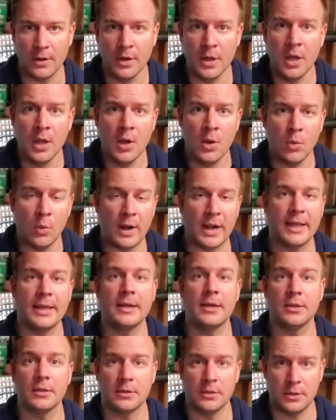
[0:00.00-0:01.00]
And when I
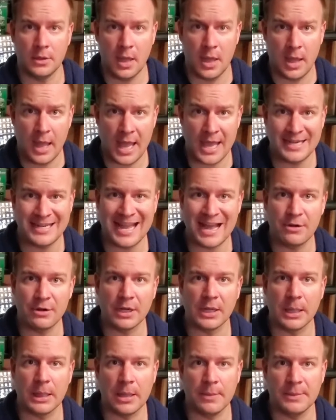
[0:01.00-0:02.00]
get to head down
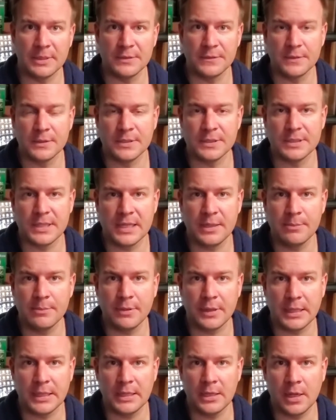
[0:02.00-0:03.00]
to Columbus for the state
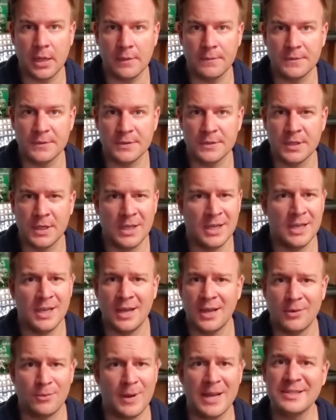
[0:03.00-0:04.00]
playoffs,
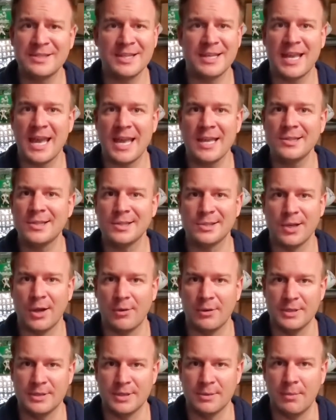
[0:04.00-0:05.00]
Raising Cane's is
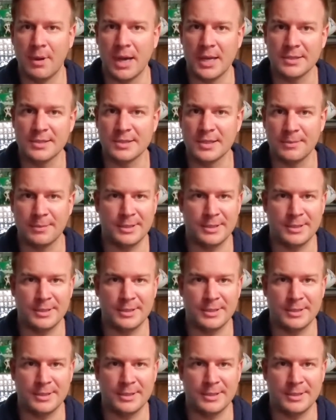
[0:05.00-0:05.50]
always a must.